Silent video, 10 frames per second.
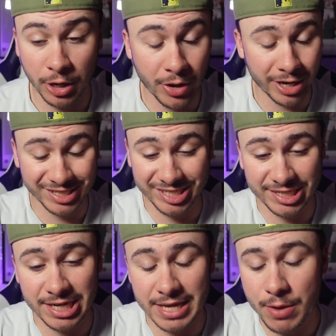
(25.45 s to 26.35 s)
They went on a
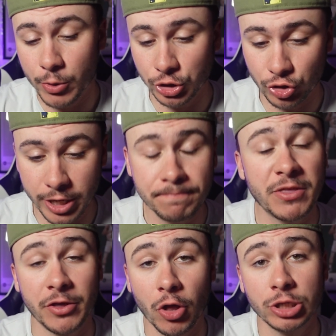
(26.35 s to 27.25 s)
16-game win streak,
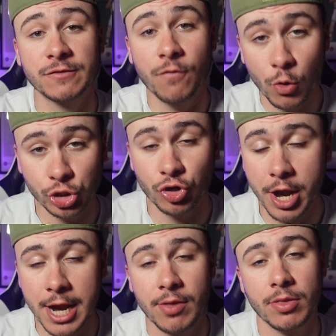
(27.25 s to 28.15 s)
then they lost 4
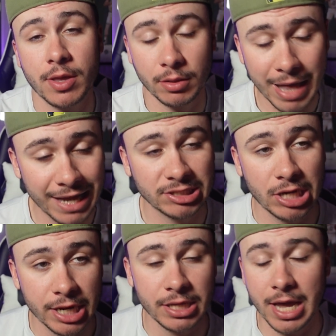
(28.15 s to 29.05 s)
straight, and then last
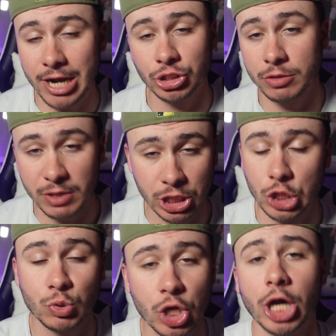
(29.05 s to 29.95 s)
night they actually beat the
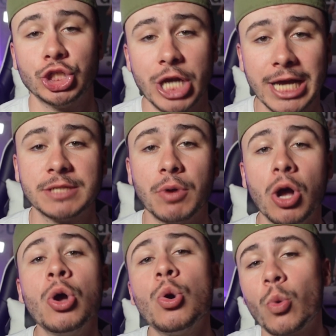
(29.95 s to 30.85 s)
Utah Jazz. But
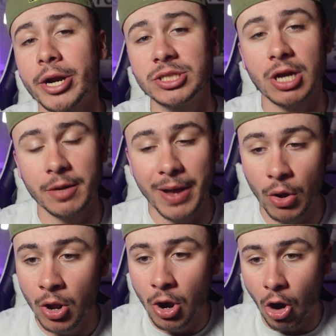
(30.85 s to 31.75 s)
we're going to talk
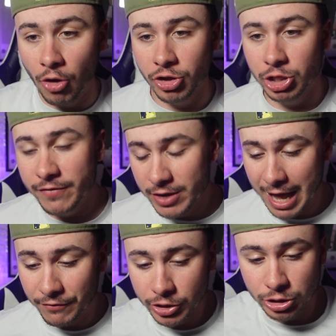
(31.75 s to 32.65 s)
about, are the Cleveland
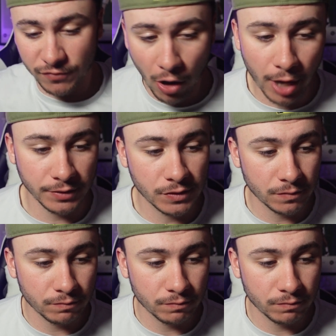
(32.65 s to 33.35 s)
Cavaliers frauds?